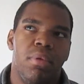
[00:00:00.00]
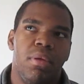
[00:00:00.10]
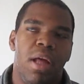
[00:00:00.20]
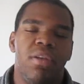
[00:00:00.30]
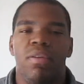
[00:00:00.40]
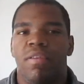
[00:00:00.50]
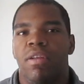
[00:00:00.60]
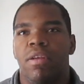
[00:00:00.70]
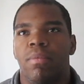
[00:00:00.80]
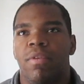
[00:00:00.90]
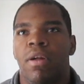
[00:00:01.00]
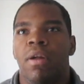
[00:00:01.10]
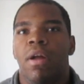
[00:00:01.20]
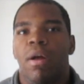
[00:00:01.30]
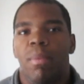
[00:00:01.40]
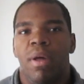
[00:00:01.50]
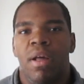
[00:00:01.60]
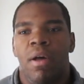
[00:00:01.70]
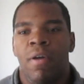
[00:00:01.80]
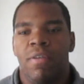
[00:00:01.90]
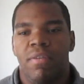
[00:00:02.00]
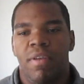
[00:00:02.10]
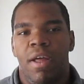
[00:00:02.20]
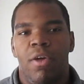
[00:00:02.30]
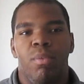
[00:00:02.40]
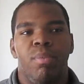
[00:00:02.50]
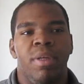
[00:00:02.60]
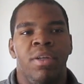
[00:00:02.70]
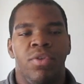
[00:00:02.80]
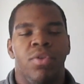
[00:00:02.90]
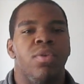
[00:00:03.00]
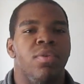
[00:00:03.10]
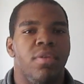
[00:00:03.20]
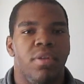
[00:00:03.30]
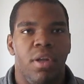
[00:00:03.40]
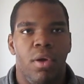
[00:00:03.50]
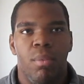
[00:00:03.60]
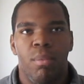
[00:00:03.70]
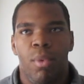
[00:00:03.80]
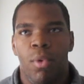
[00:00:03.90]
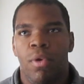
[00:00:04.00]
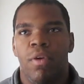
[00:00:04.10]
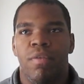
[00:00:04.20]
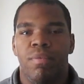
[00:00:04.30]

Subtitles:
I shouldn't say jumpstart, but also to help introduce, more,